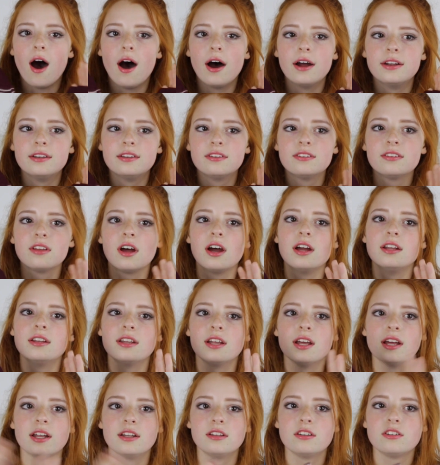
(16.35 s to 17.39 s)
I
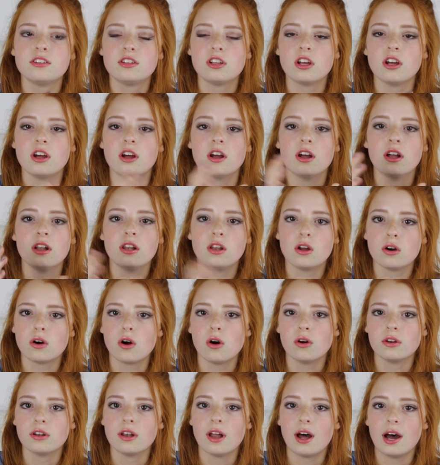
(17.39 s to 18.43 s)
decided to
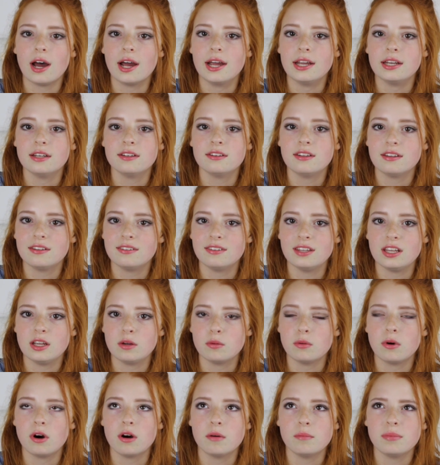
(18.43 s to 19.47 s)
look online to
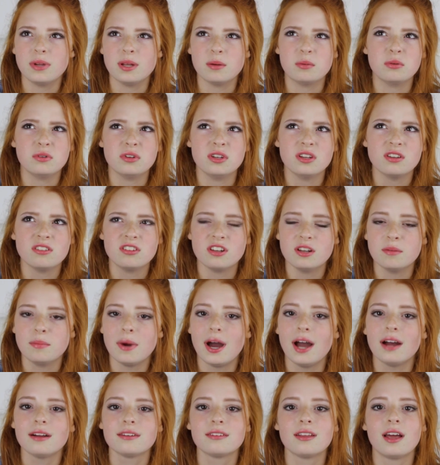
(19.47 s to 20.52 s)
see what people usually
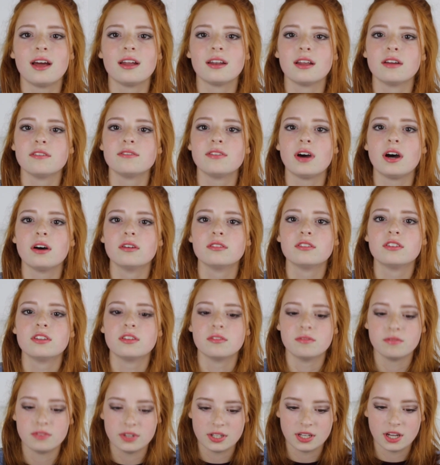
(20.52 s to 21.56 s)
packed, and I found
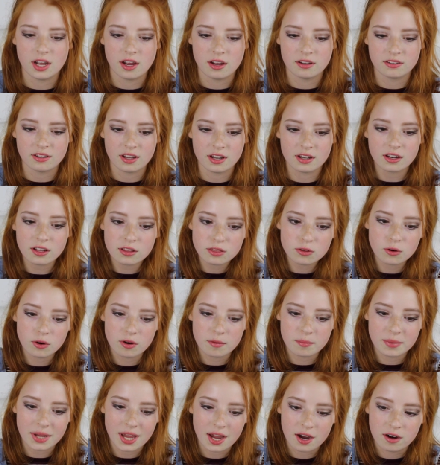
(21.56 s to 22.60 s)
some videos, and I
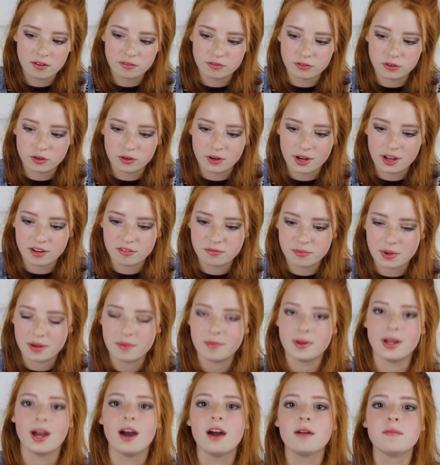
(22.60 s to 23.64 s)
thought it'd be helpful if
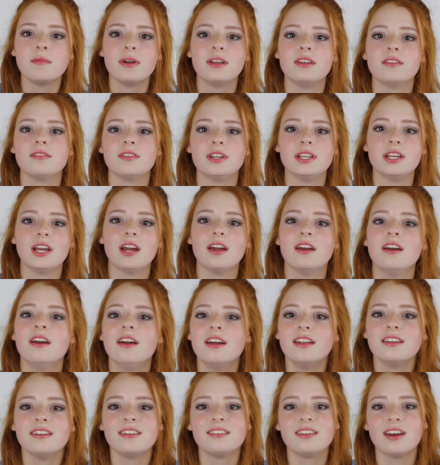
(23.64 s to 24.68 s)
maybe I made a video
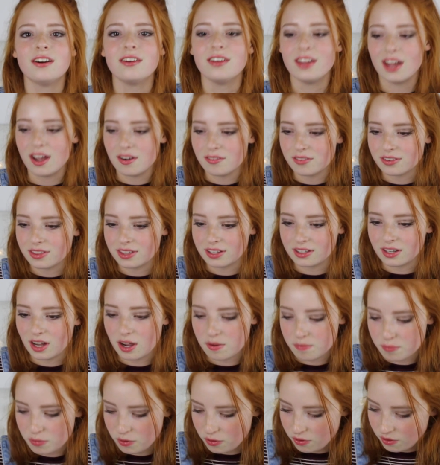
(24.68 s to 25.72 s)
to tell you everything
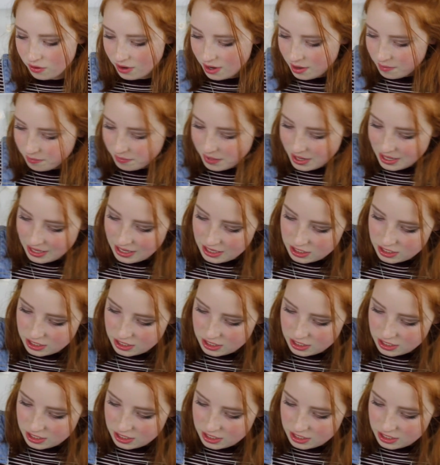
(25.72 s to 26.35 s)
that I brought in my